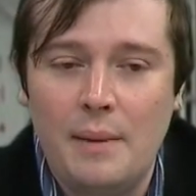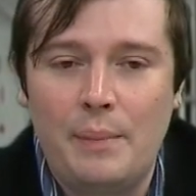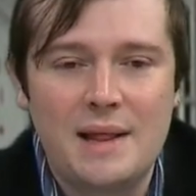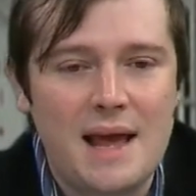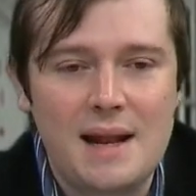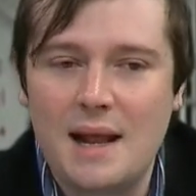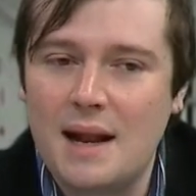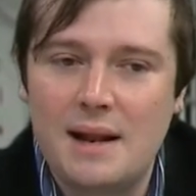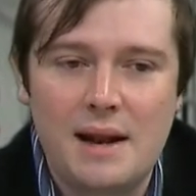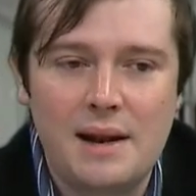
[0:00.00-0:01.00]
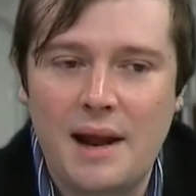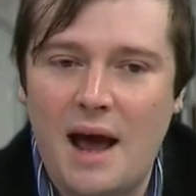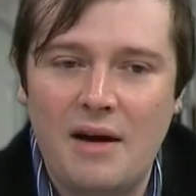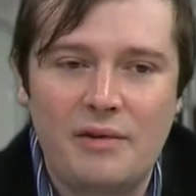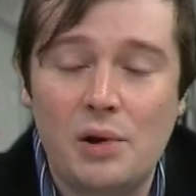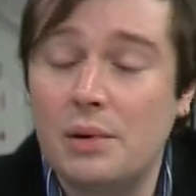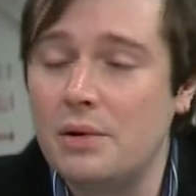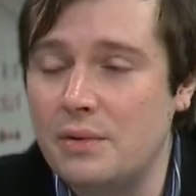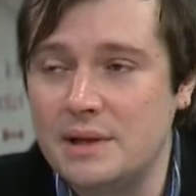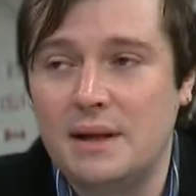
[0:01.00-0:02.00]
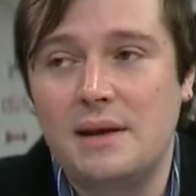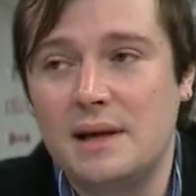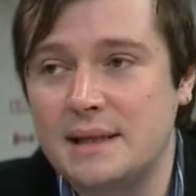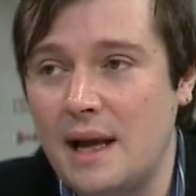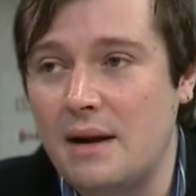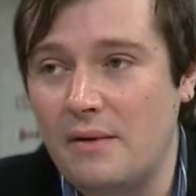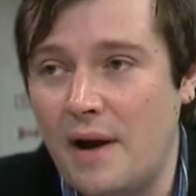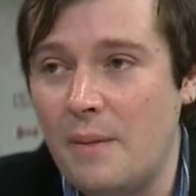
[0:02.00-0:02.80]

But they didn't have a clue as to the extent of how